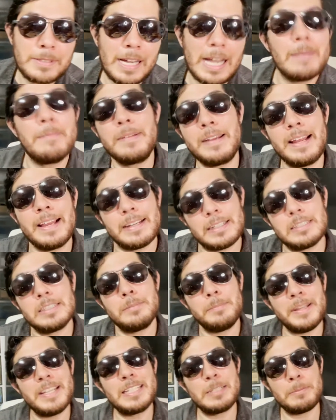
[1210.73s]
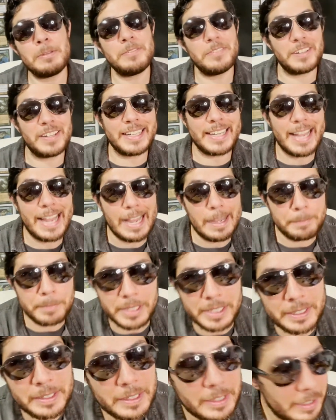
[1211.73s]
time, it actually makes me very
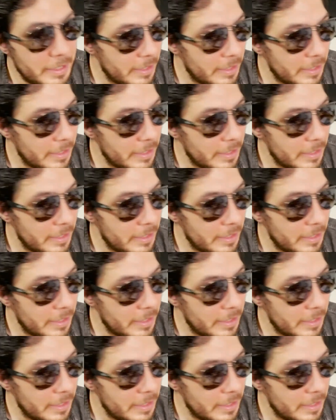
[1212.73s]
happy.